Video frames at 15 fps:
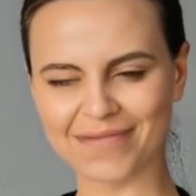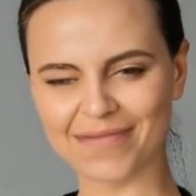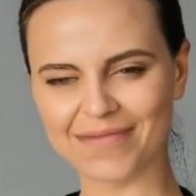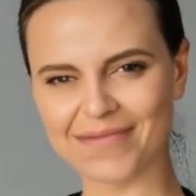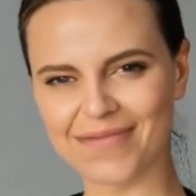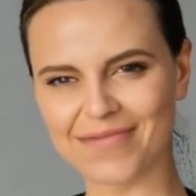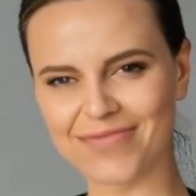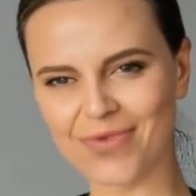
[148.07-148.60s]

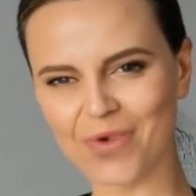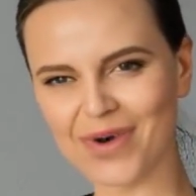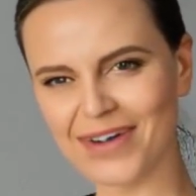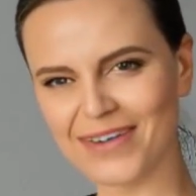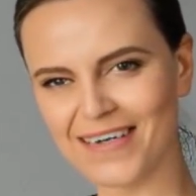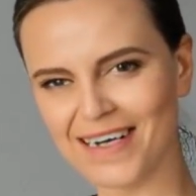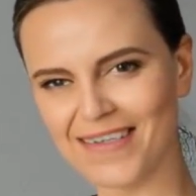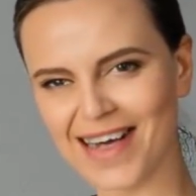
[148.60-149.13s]
4.
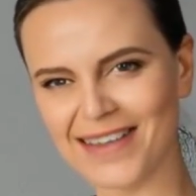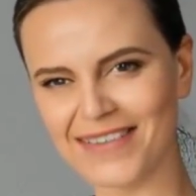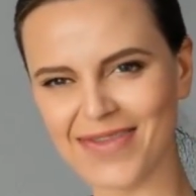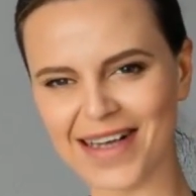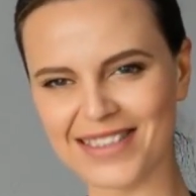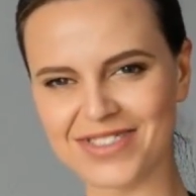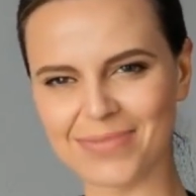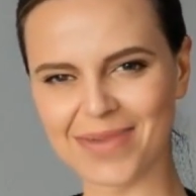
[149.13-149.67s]

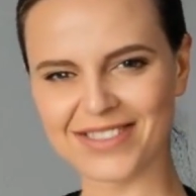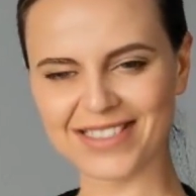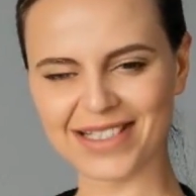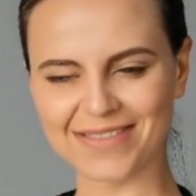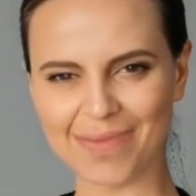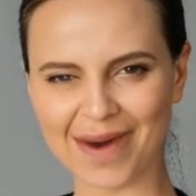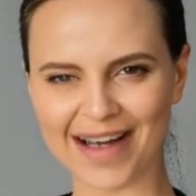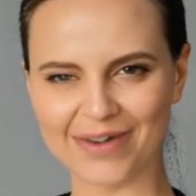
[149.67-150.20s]
Advancements in
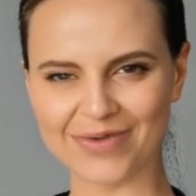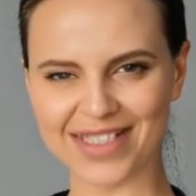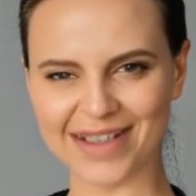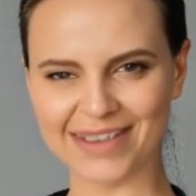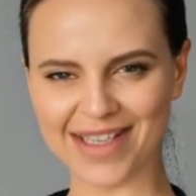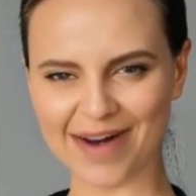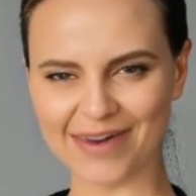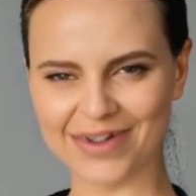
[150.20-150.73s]

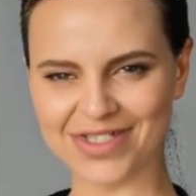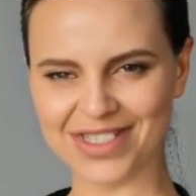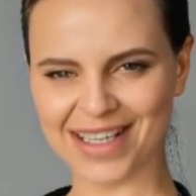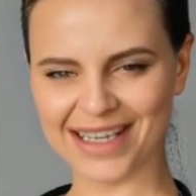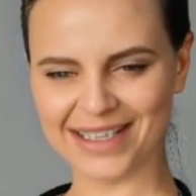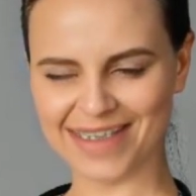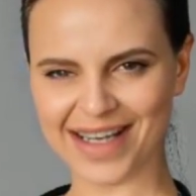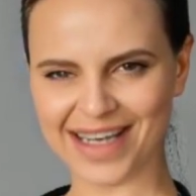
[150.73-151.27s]
biotechnology
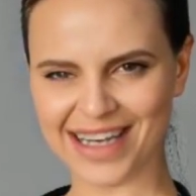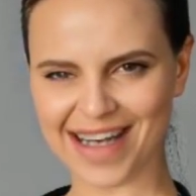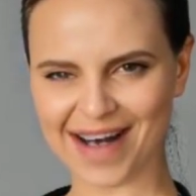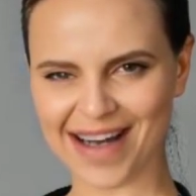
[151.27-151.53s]
and AI.